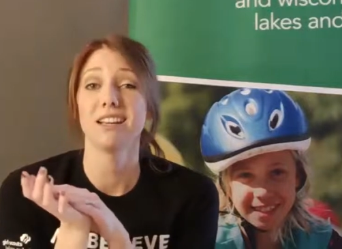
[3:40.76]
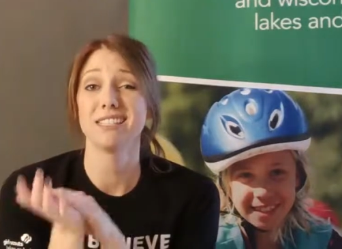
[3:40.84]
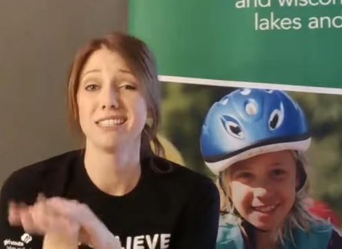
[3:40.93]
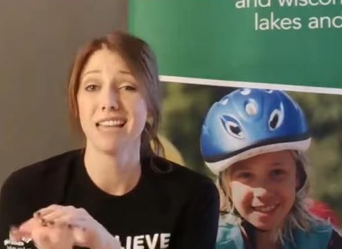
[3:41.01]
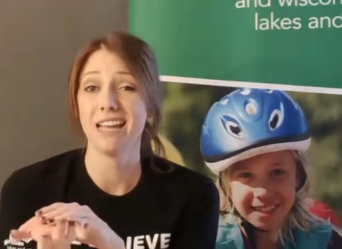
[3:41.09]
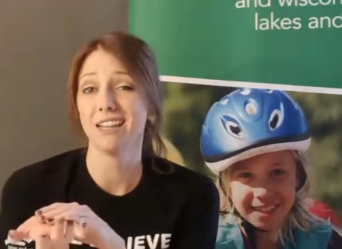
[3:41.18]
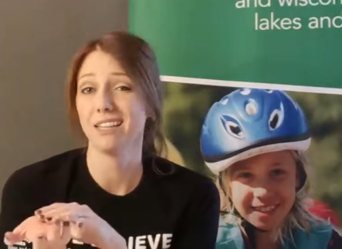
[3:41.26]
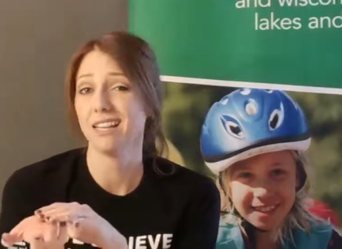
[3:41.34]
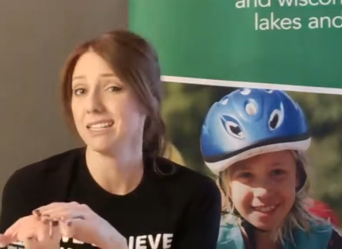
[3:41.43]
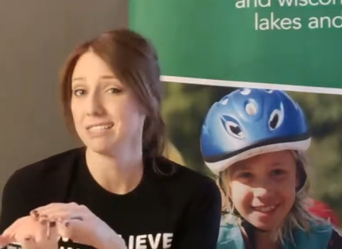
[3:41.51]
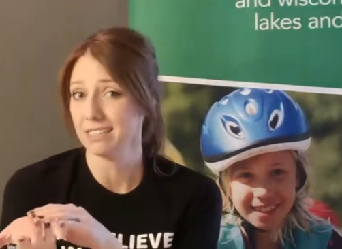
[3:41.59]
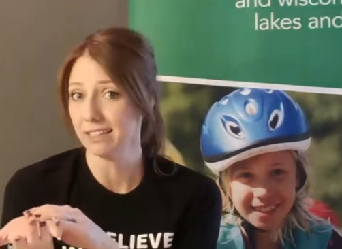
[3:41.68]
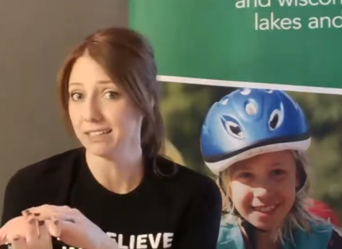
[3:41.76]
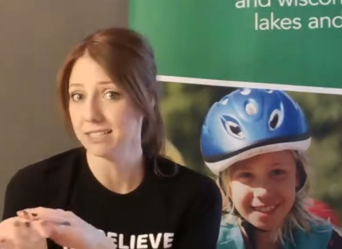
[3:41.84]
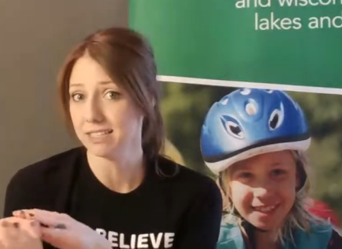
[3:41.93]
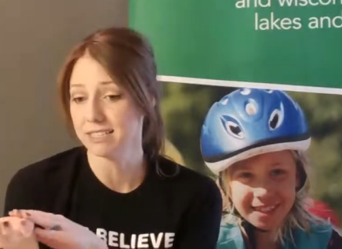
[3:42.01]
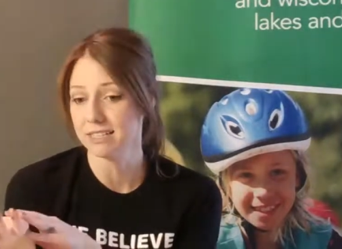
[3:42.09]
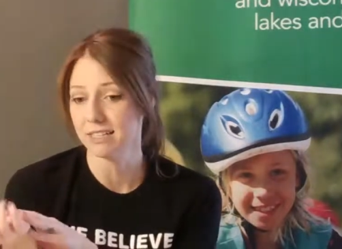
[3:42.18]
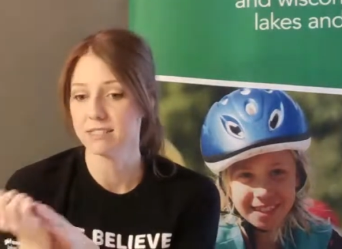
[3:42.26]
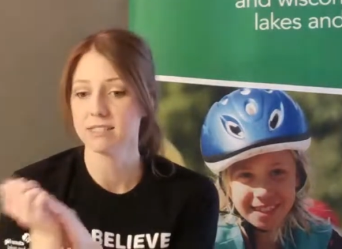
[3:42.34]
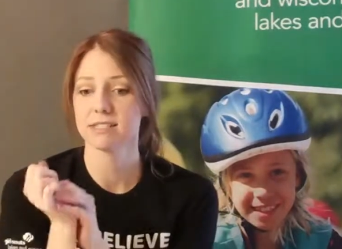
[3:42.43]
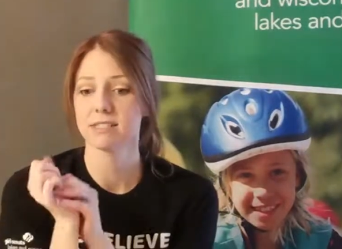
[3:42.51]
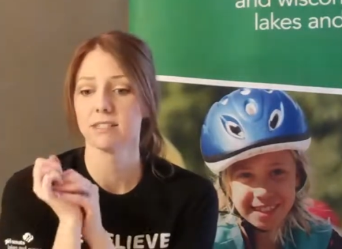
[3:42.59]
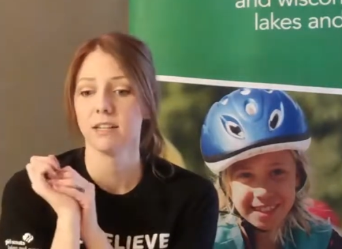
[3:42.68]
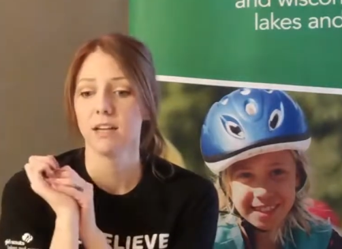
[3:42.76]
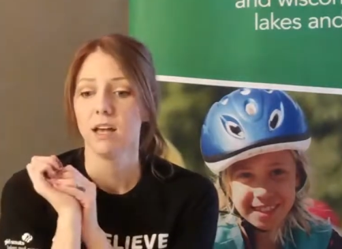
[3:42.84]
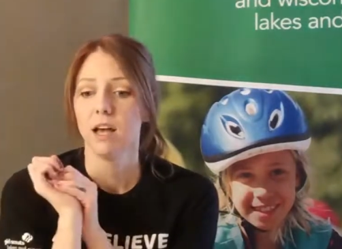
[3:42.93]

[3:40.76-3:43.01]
Speaker 1: exactly like a scientist does.